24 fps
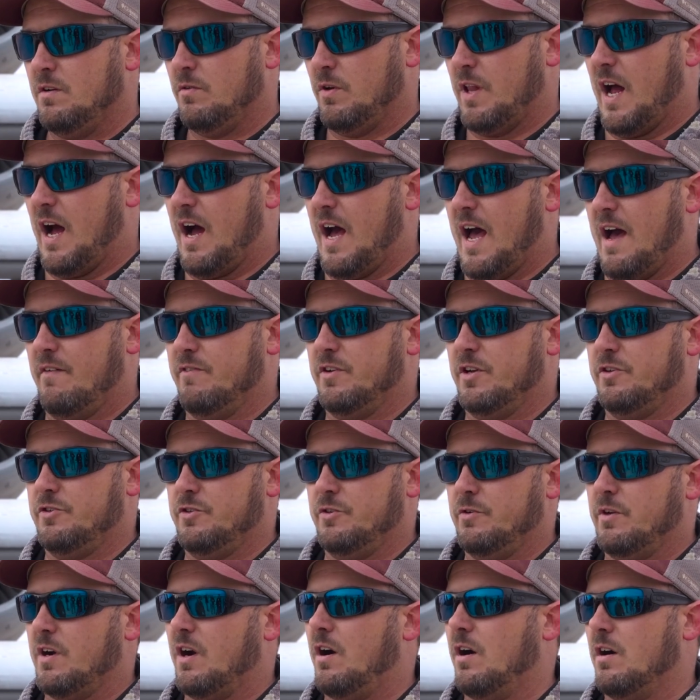without having to
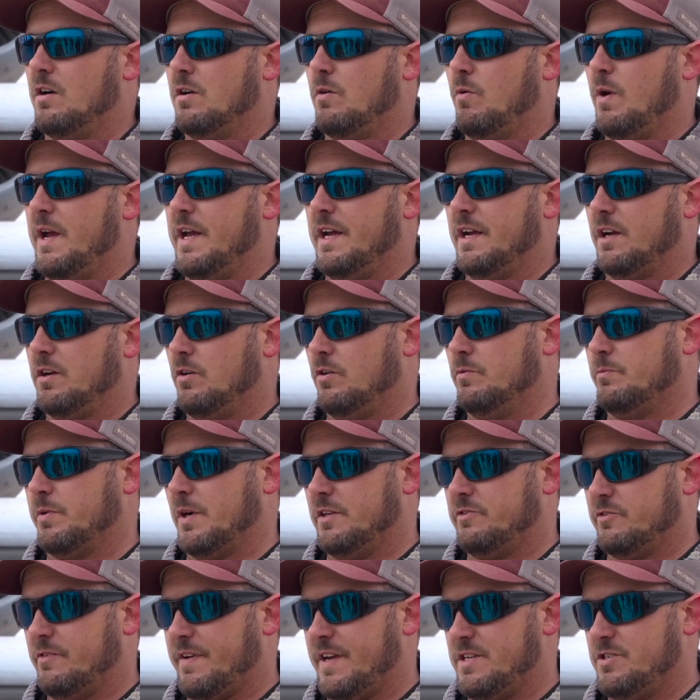do it a harder way in cold
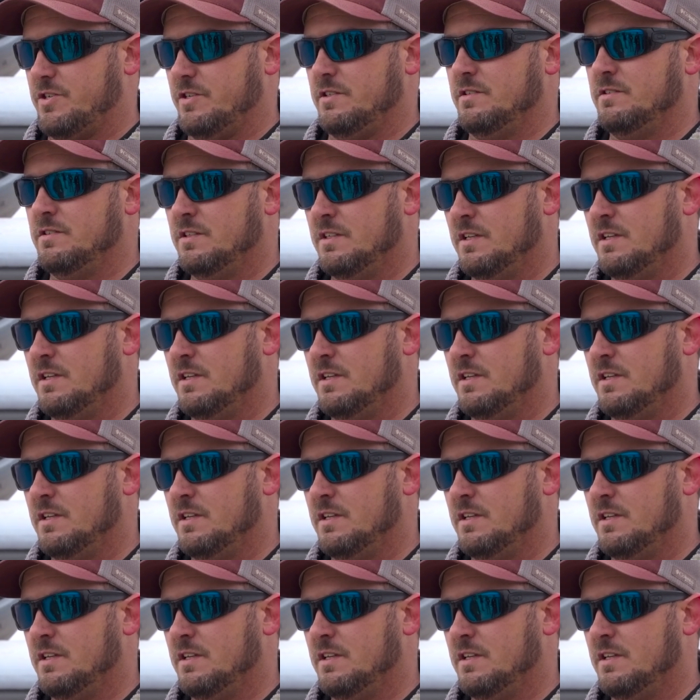preservation.